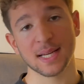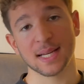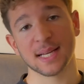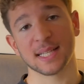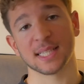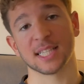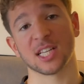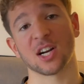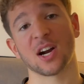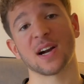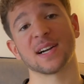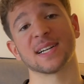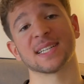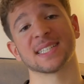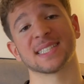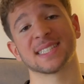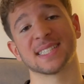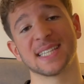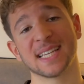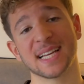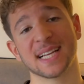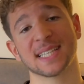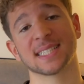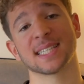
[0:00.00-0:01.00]
There are
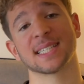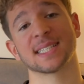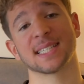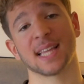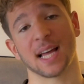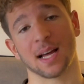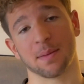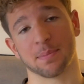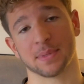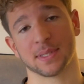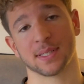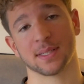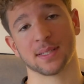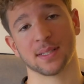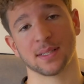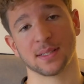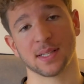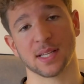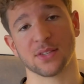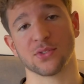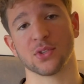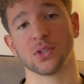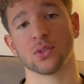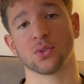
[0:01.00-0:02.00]
6 steps
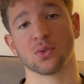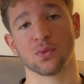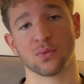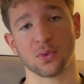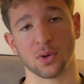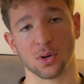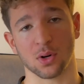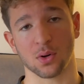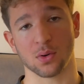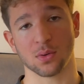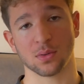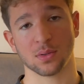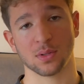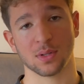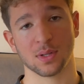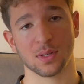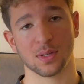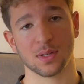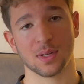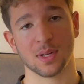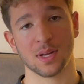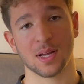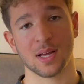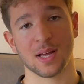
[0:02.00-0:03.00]
that you need to follow,
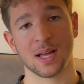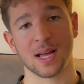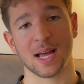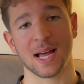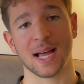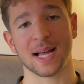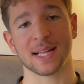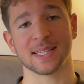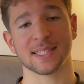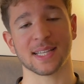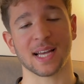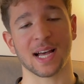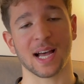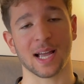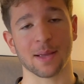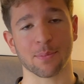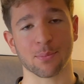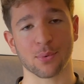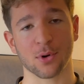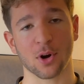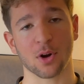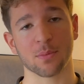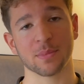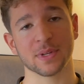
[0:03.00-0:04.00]
and I
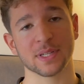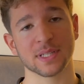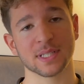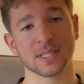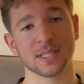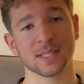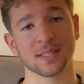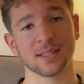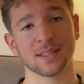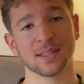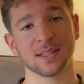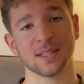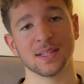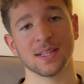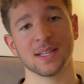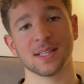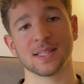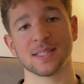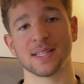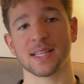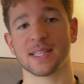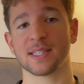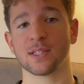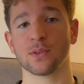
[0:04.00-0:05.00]
promise
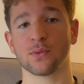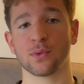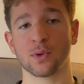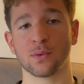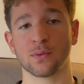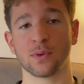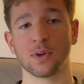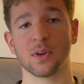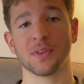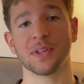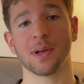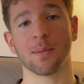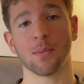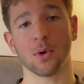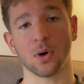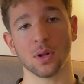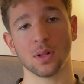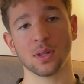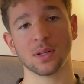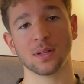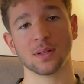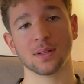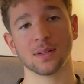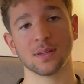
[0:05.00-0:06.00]
that if you follow them
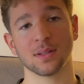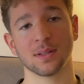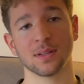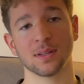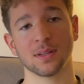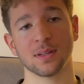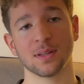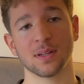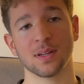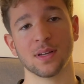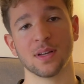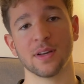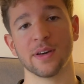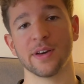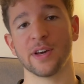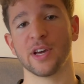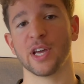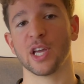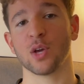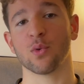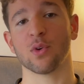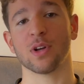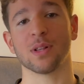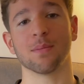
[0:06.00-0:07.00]
all,
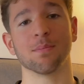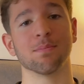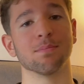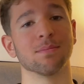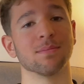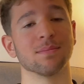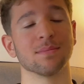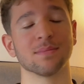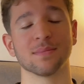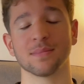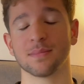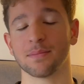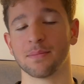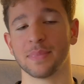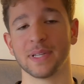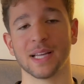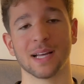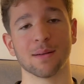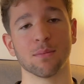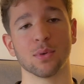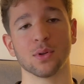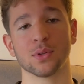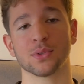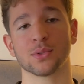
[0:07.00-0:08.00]
you will be
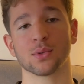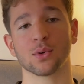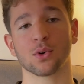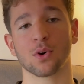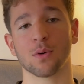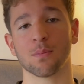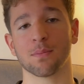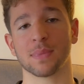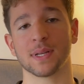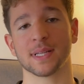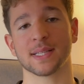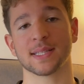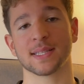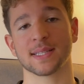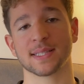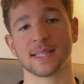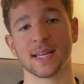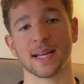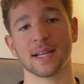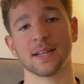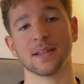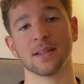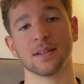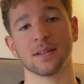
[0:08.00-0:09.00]
able to complete
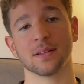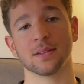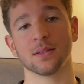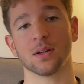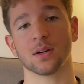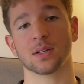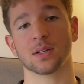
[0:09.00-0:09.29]
10 dock